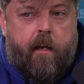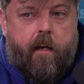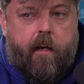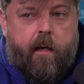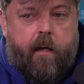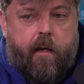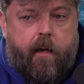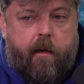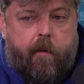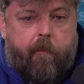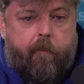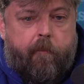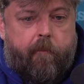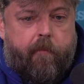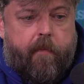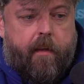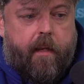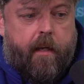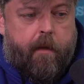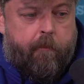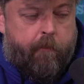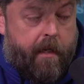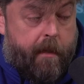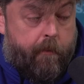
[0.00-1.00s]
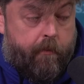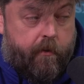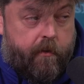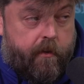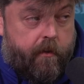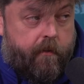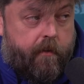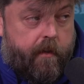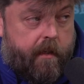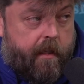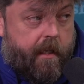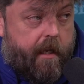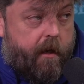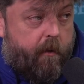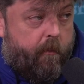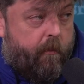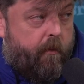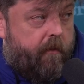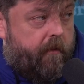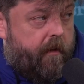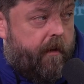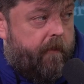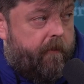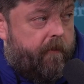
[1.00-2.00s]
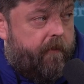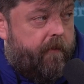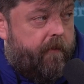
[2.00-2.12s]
and people do need help with it.